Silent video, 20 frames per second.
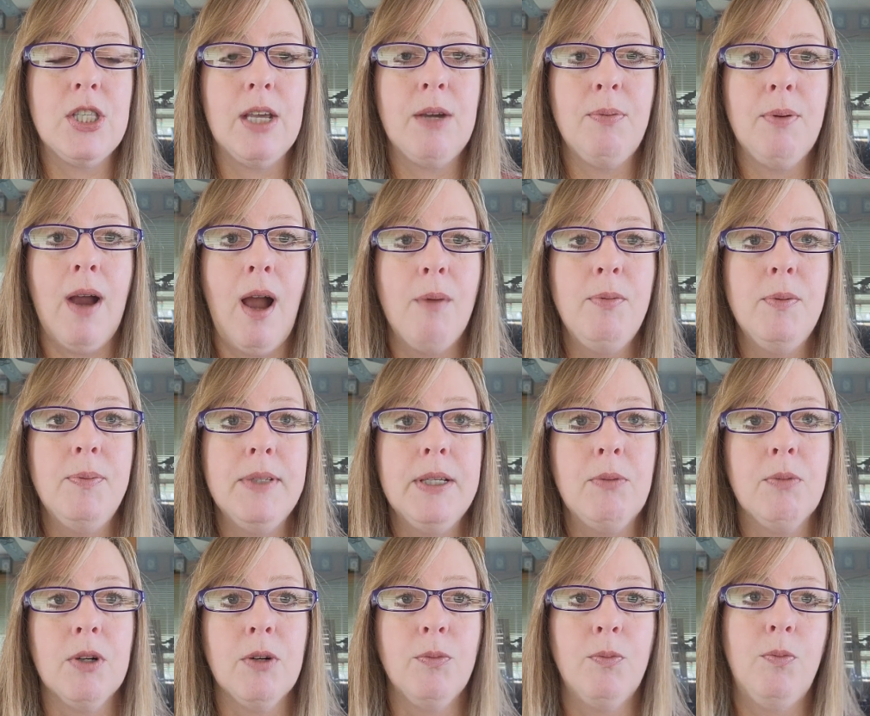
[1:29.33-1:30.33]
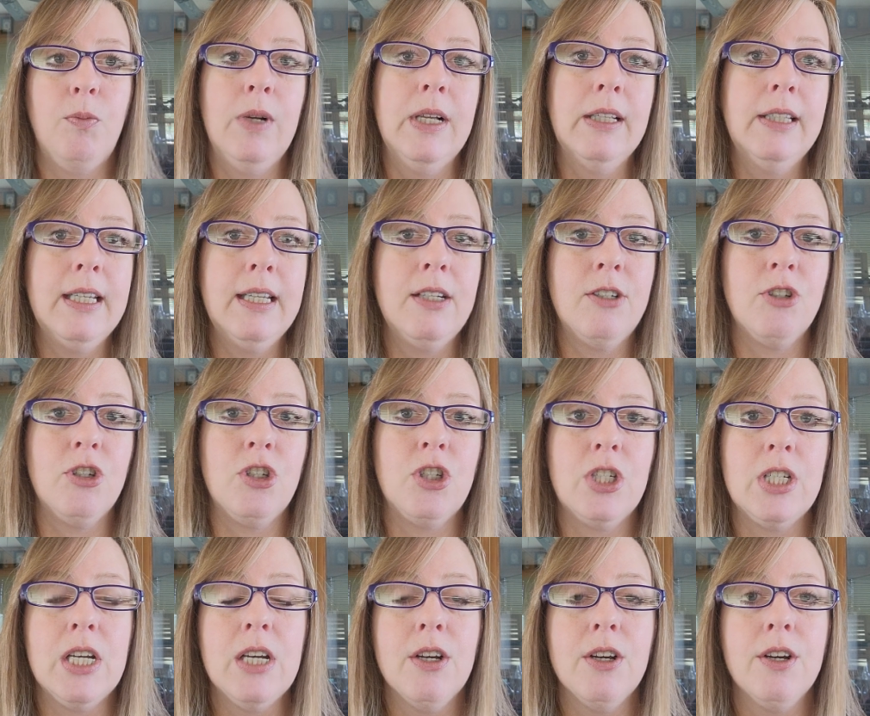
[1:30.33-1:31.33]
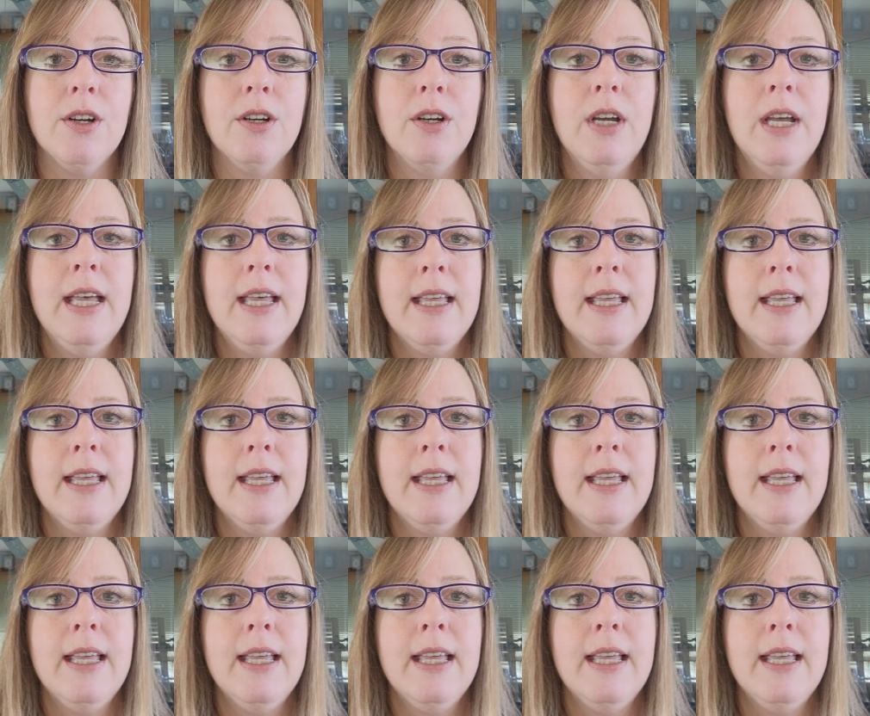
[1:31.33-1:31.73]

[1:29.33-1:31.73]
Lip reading: They probably were willing to share,